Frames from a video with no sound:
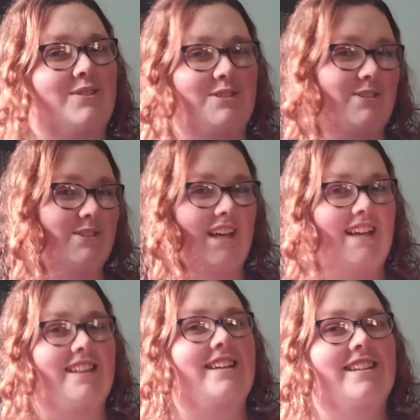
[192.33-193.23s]
to
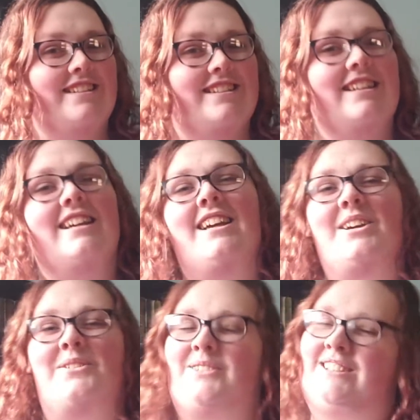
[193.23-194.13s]
Aelin
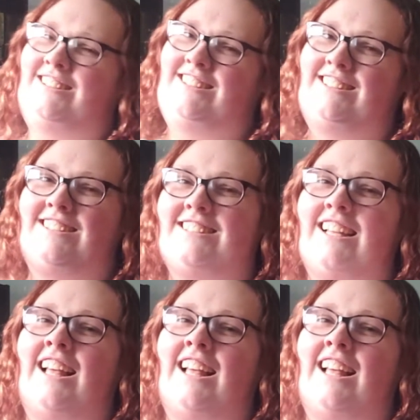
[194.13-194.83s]
was